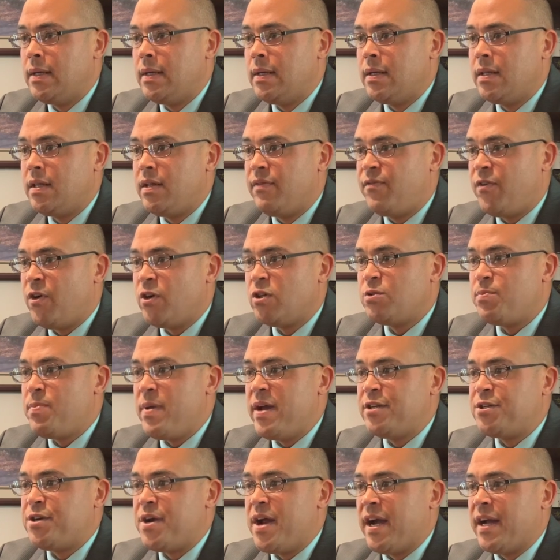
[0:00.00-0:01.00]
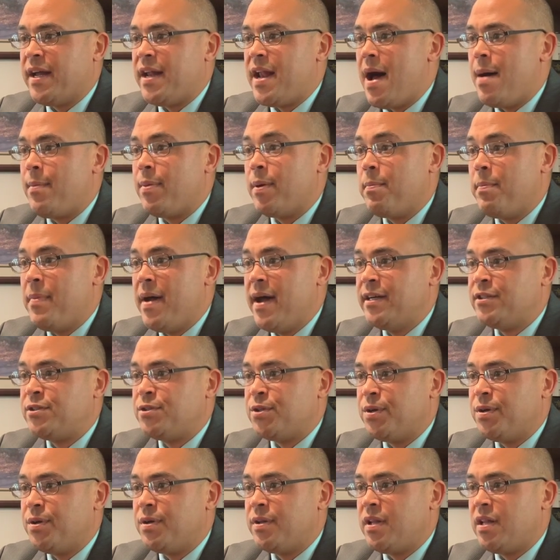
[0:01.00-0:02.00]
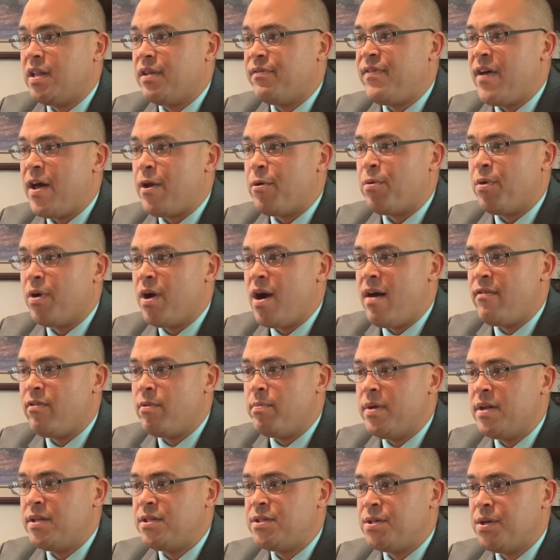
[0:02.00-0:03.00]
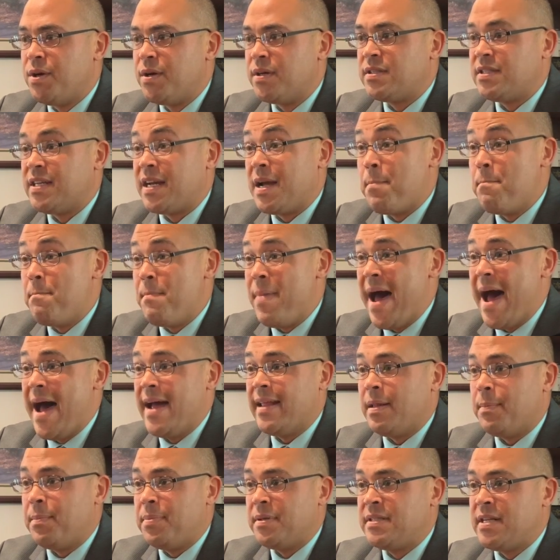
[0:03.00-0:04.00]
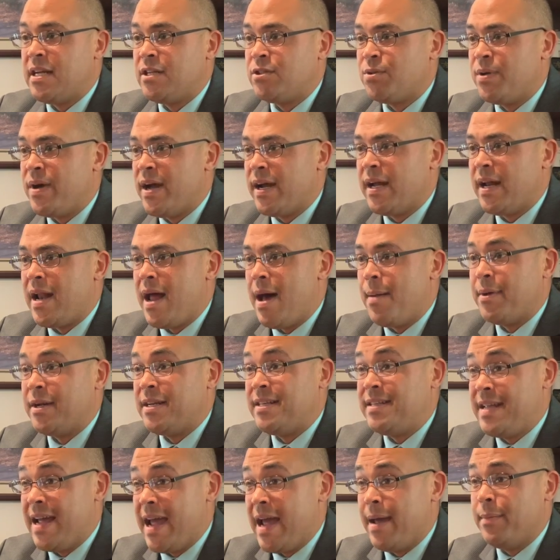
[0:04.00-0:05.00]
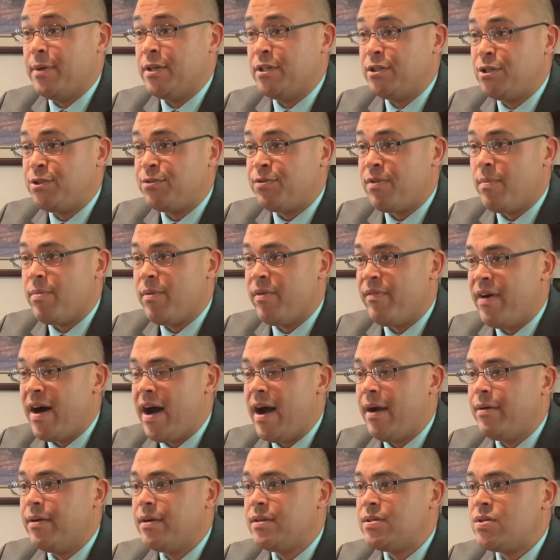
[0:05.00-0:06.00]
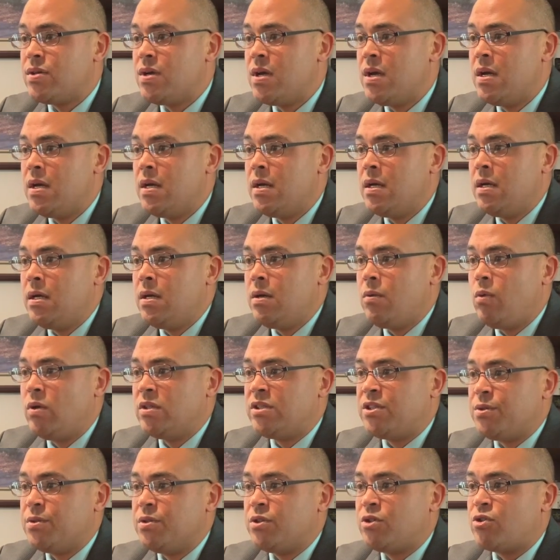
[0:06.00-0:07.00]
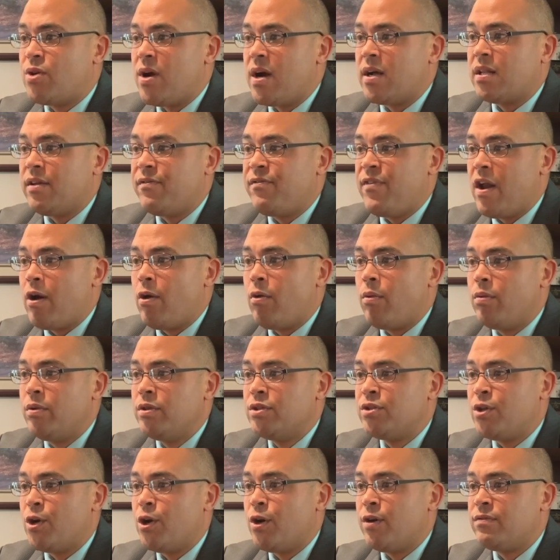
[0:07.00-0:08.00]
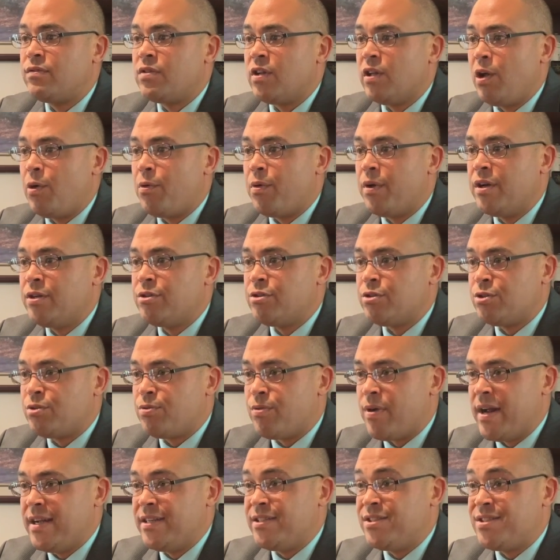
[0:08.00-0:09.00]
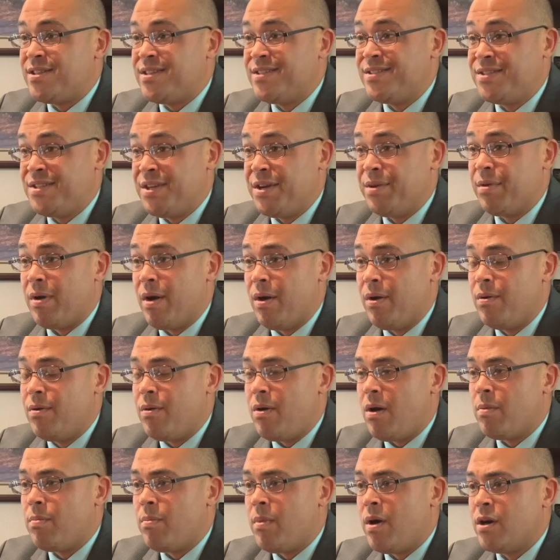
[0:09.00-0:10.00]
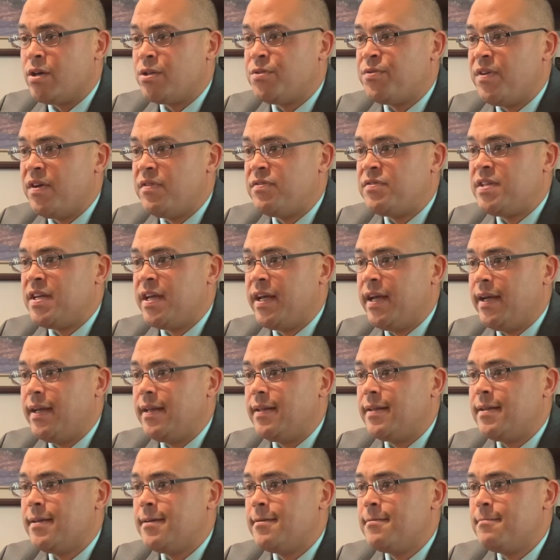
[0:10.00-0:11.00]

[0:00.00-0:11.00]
The first major economic measure that the federal government took to combat the potential economic damage from the virus was to instruct the Federal Reserve to lower interest rates to zero on March 15th.